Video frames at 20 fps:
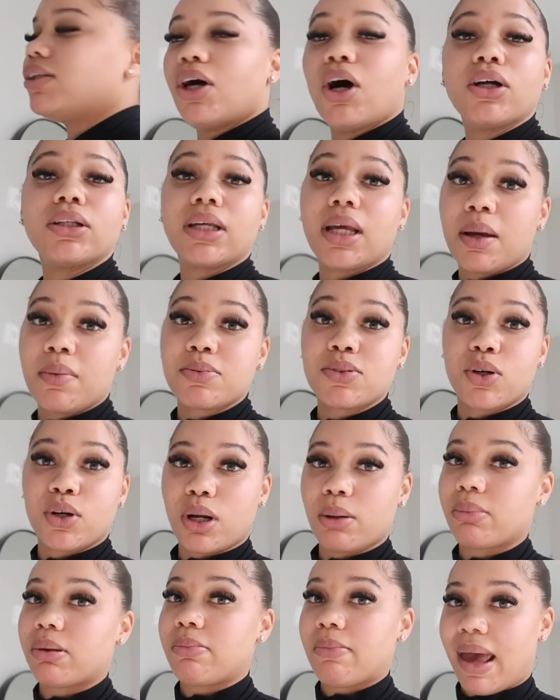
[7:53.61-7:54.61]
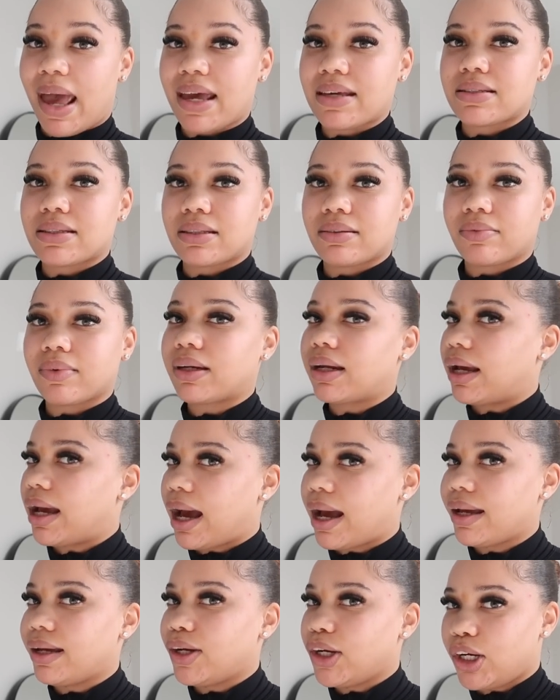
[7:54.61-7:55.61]
thought that it was gonna be massive and I
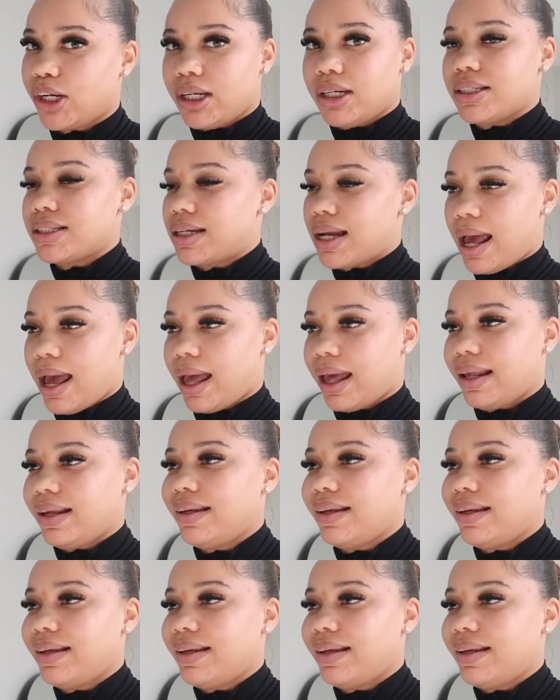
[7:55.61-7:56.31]
got here and it's not